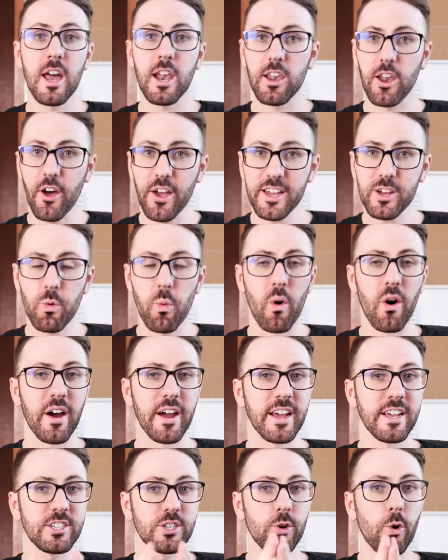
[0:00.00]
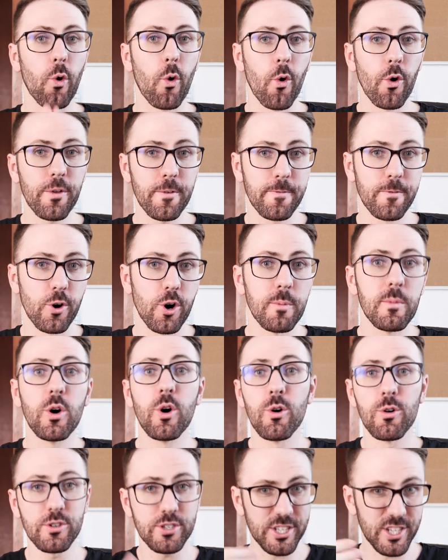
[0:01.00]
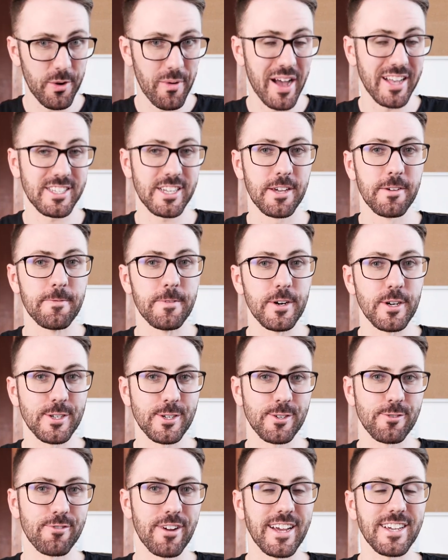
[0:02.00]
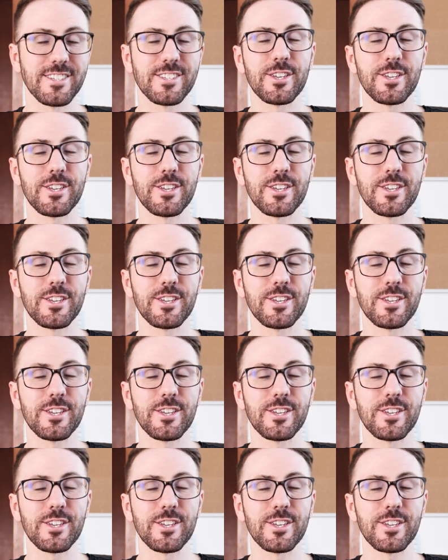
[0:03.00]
Likewise, your order form also has a conversion rate.